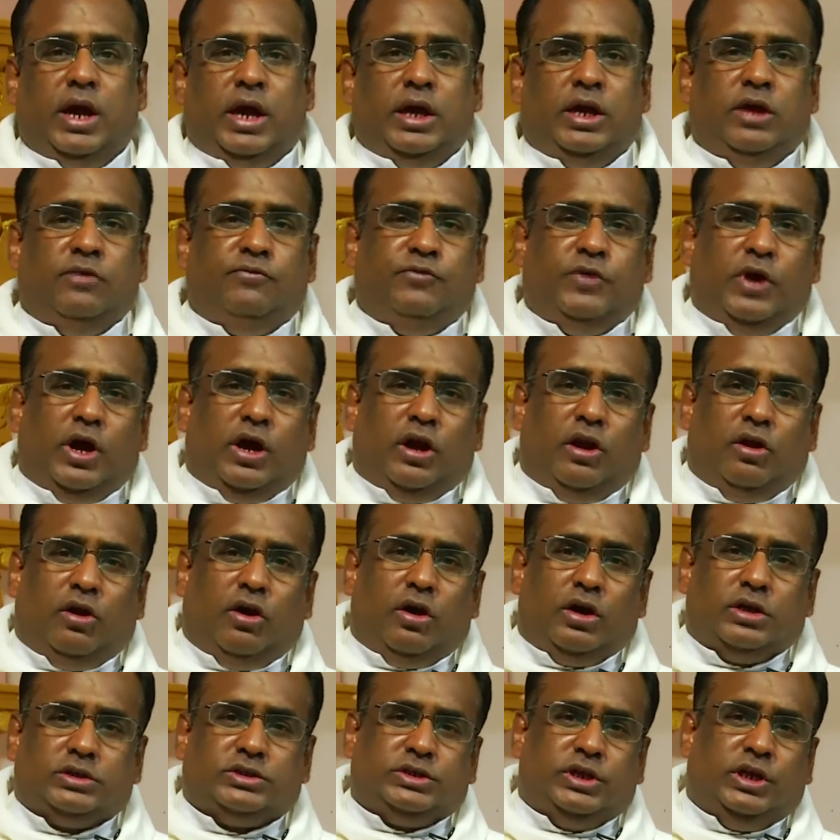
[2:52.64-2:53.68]
And if you are
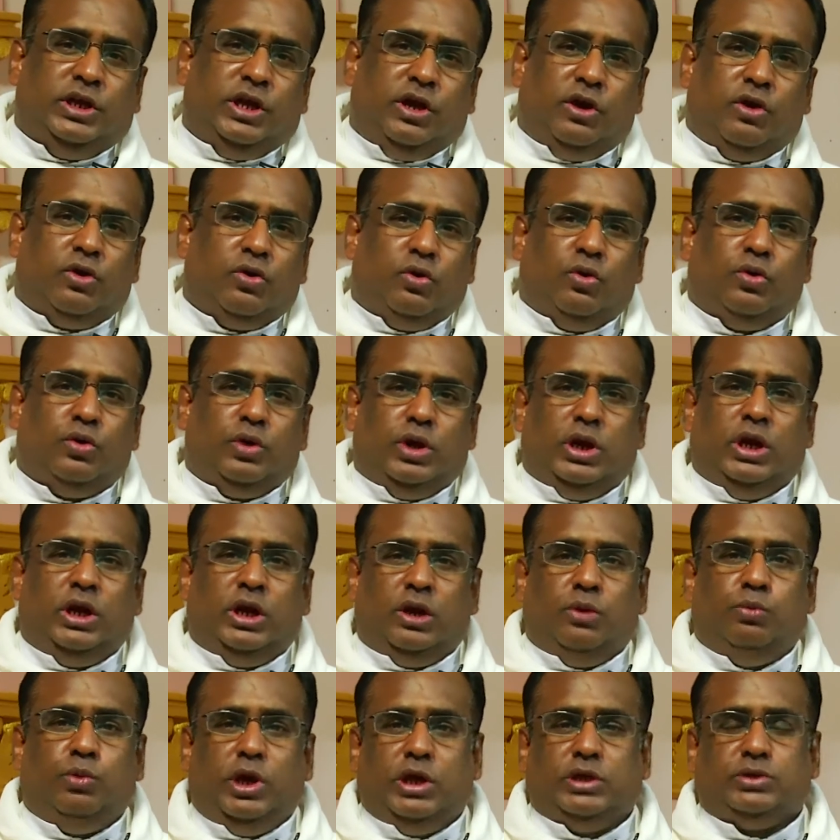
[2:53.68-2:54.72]
lost in your own
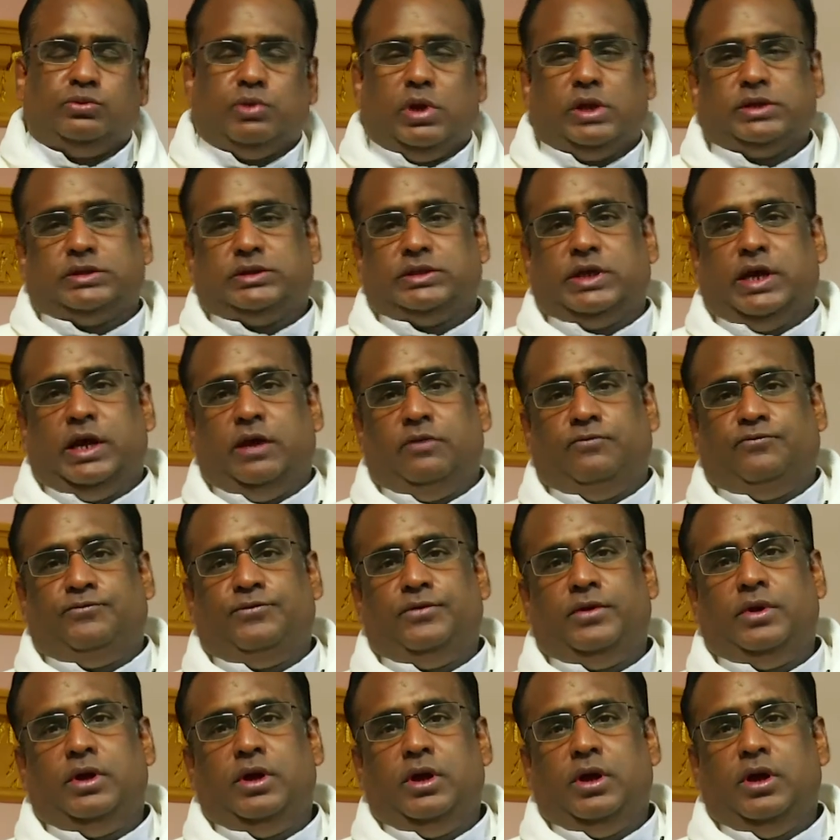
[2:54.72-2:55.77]
individual
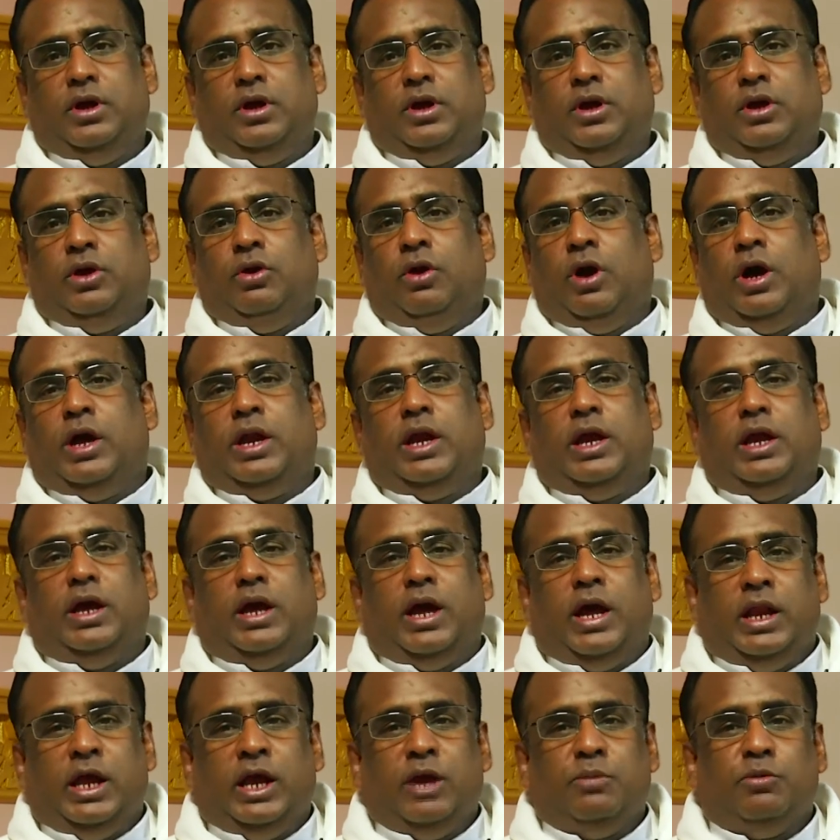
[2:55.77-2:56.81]
self, you are
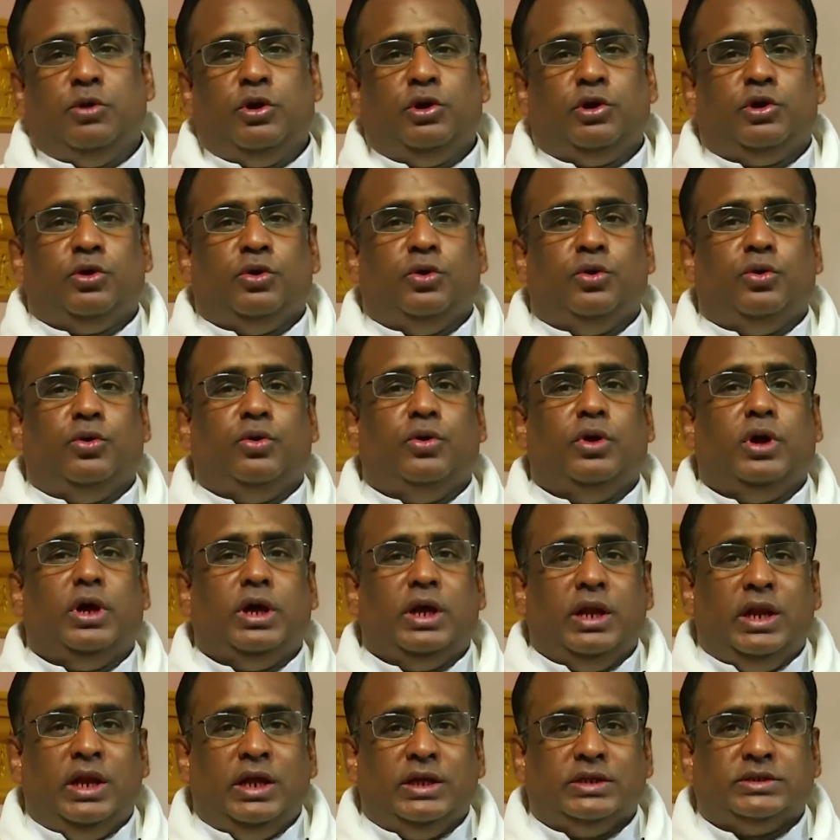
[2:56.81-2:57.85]
unable to
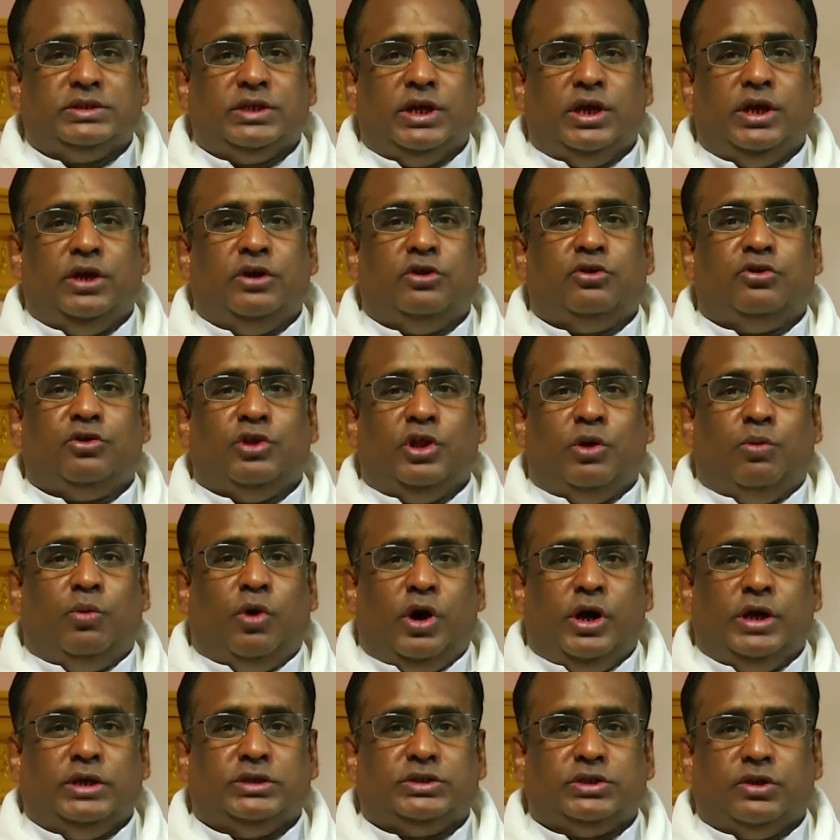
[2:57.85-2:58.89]
listen to the
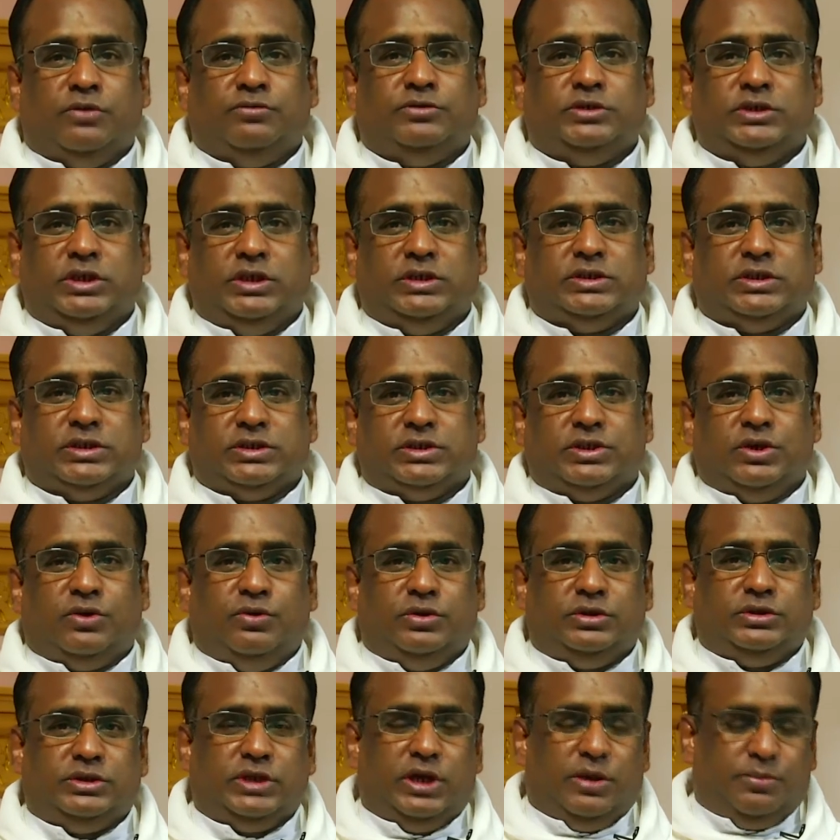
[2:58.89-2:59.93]
voice of Jesus, the
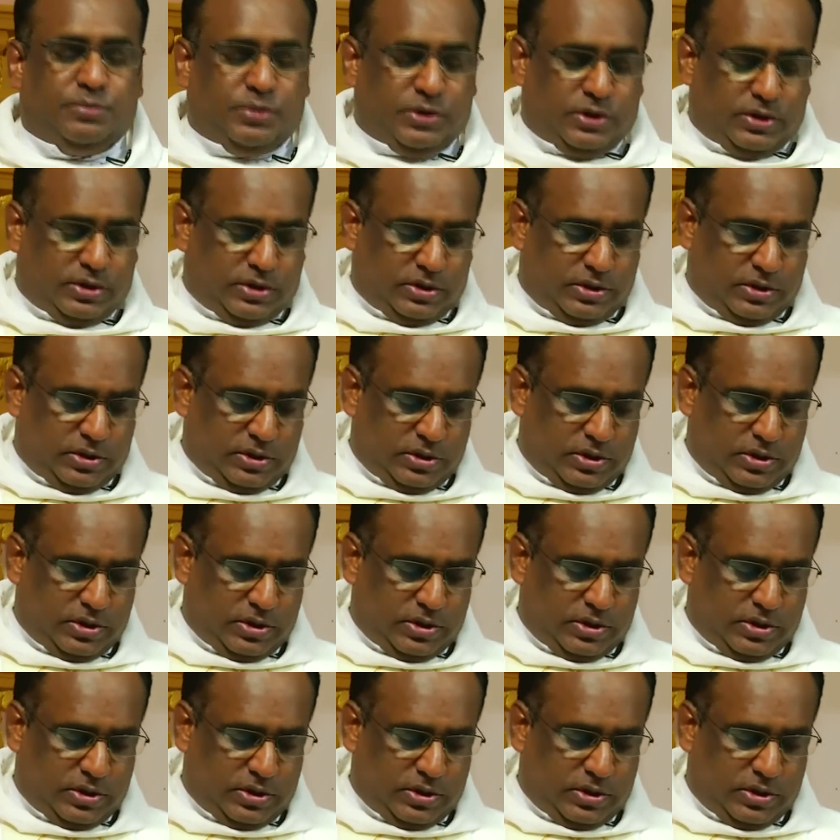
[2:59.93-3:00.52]
Good Shepherd.